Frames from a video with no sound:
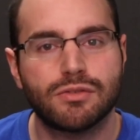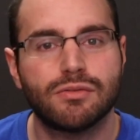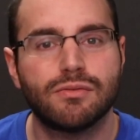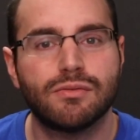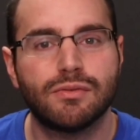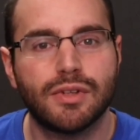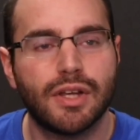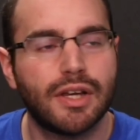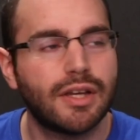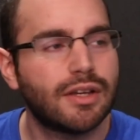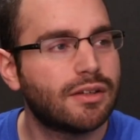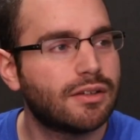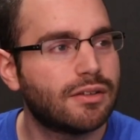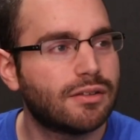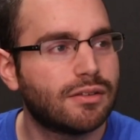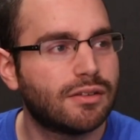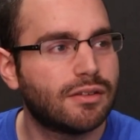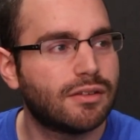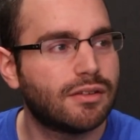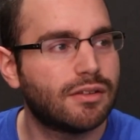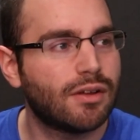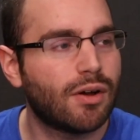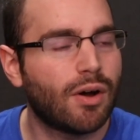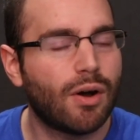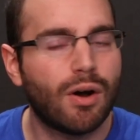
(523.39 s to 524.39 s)
like
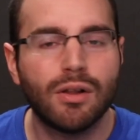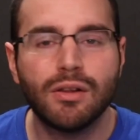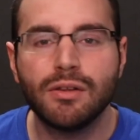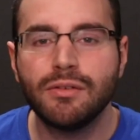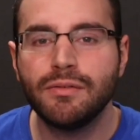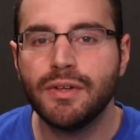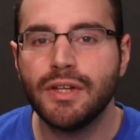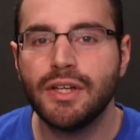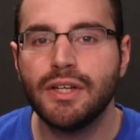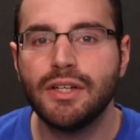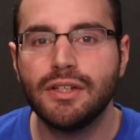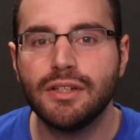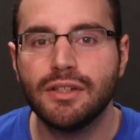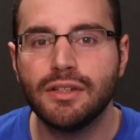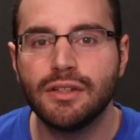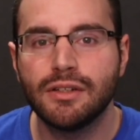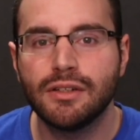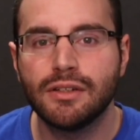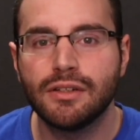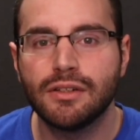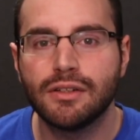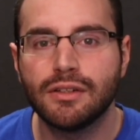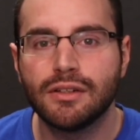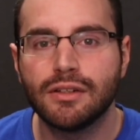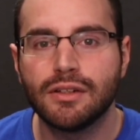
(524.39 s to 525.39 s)
all of it?
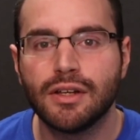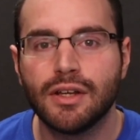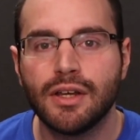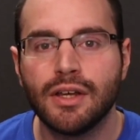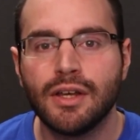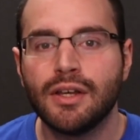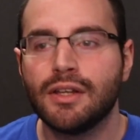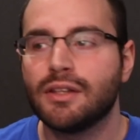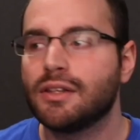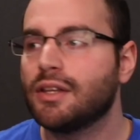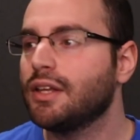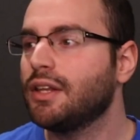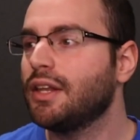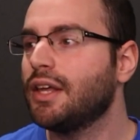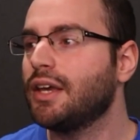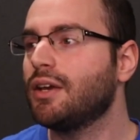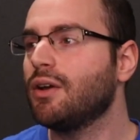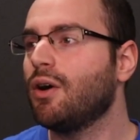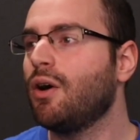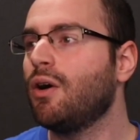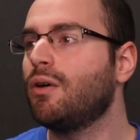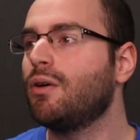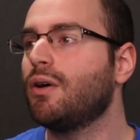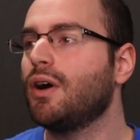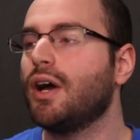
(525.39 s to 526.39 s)

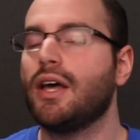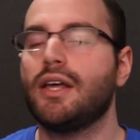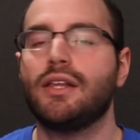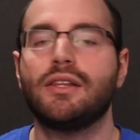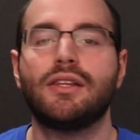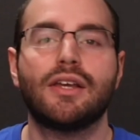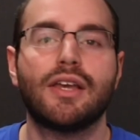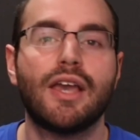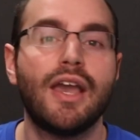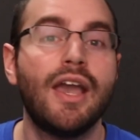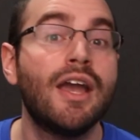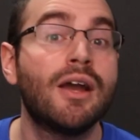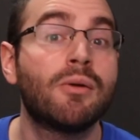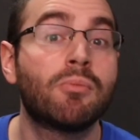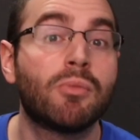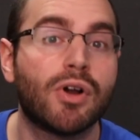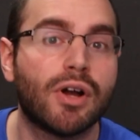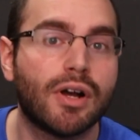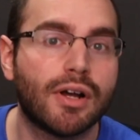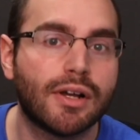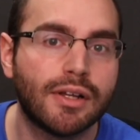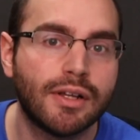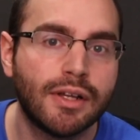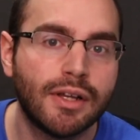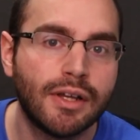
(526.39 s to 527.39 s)
The
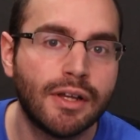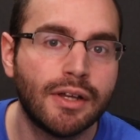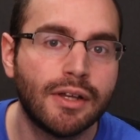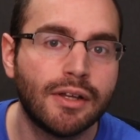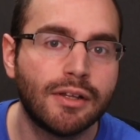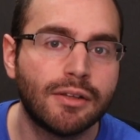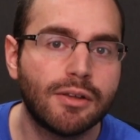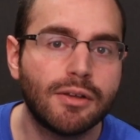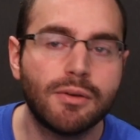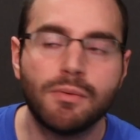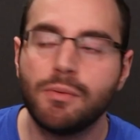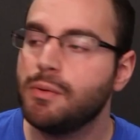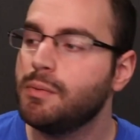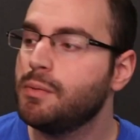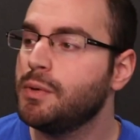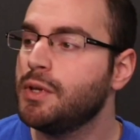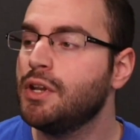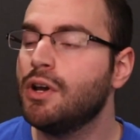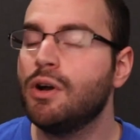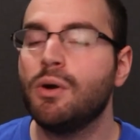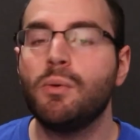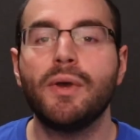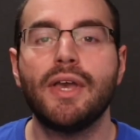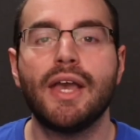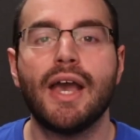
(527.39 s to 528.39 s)
camera. We
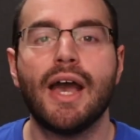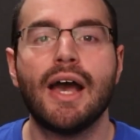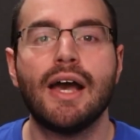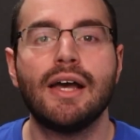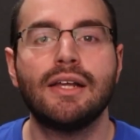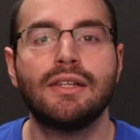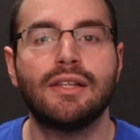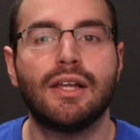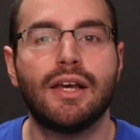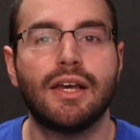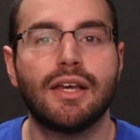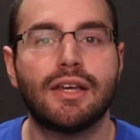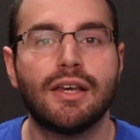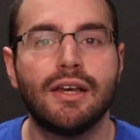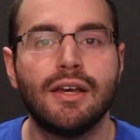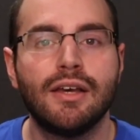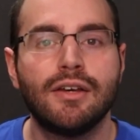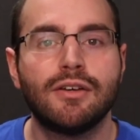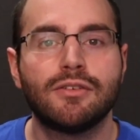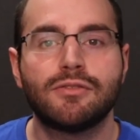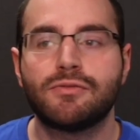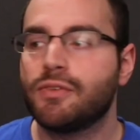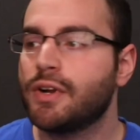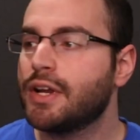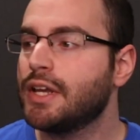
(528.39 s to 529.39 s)
know we had like
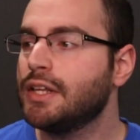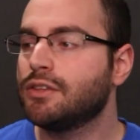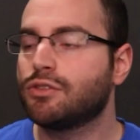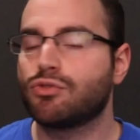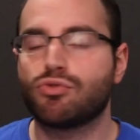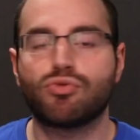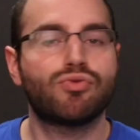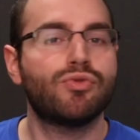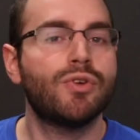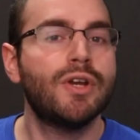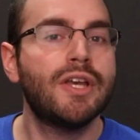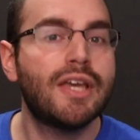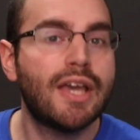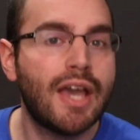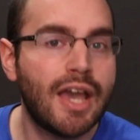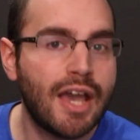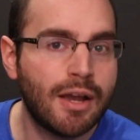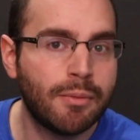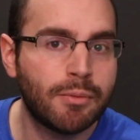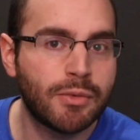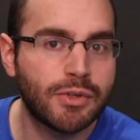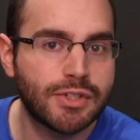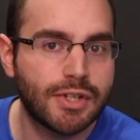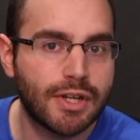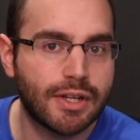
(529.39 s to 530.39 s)
friggin' 3
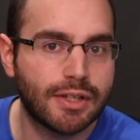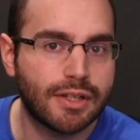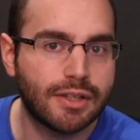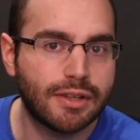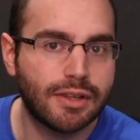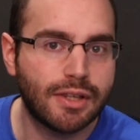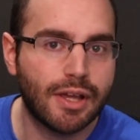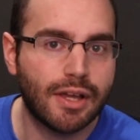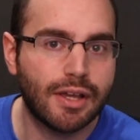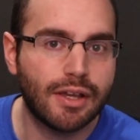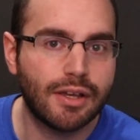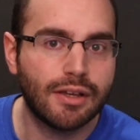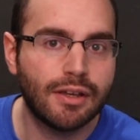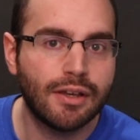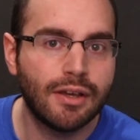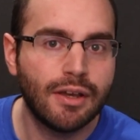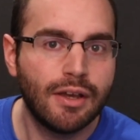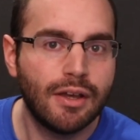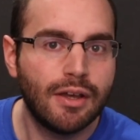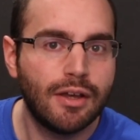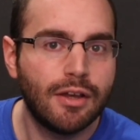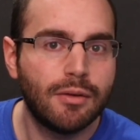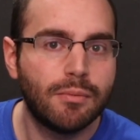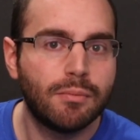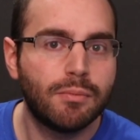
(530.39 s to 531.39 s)
cameras on the thing,
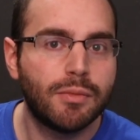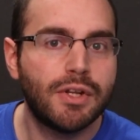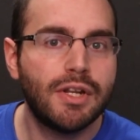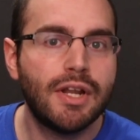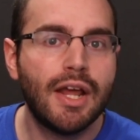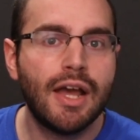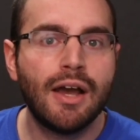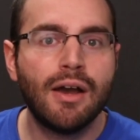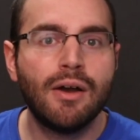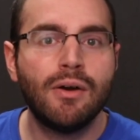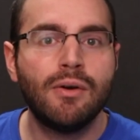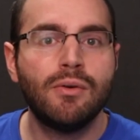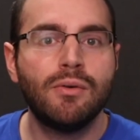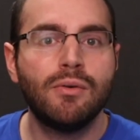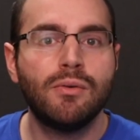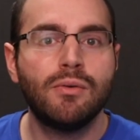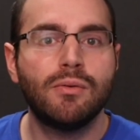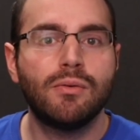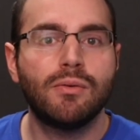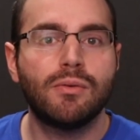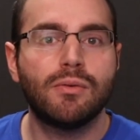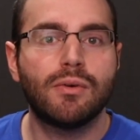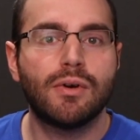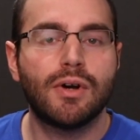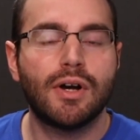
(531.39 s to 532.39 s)
but
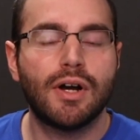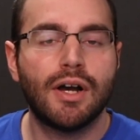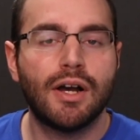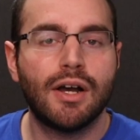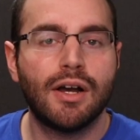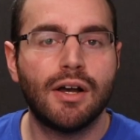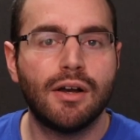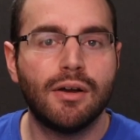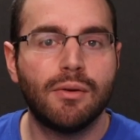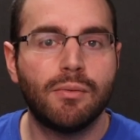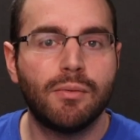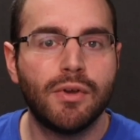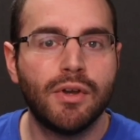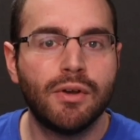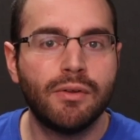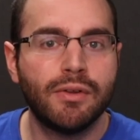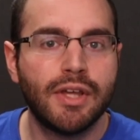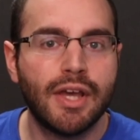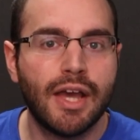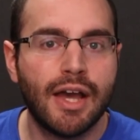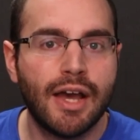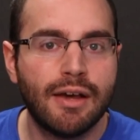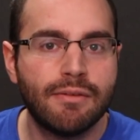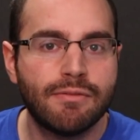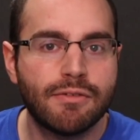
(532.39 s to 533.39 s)
now we only
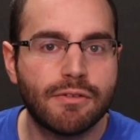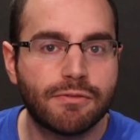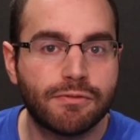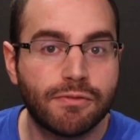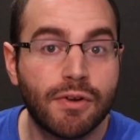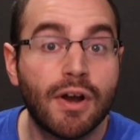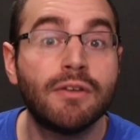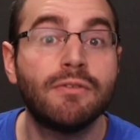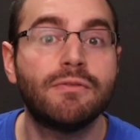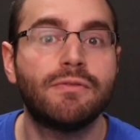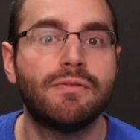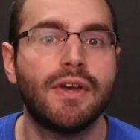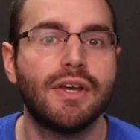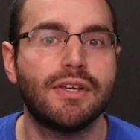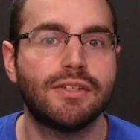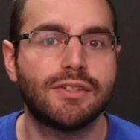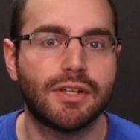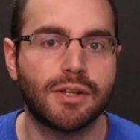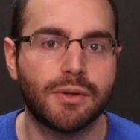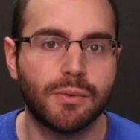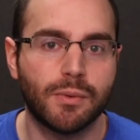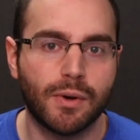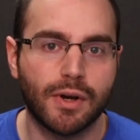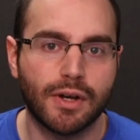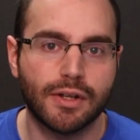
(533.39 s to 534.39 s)
have a
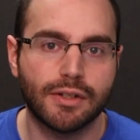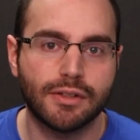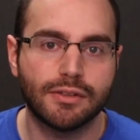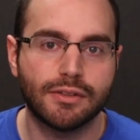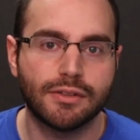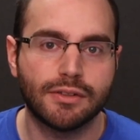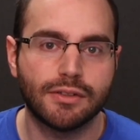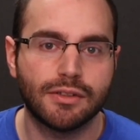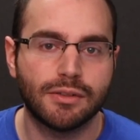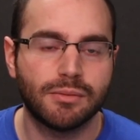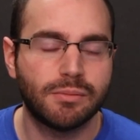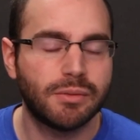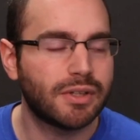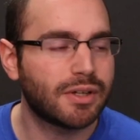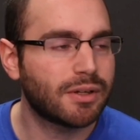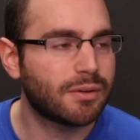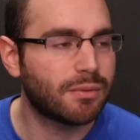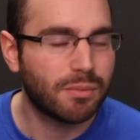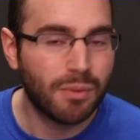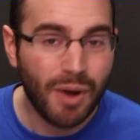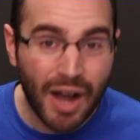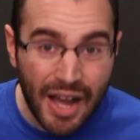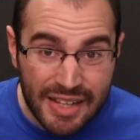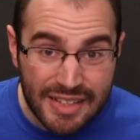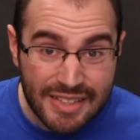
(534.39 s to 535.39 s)
front-facing one. It'd be like,
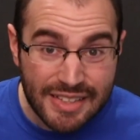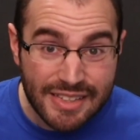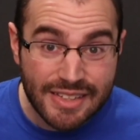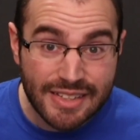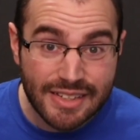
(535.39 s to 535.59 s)
what?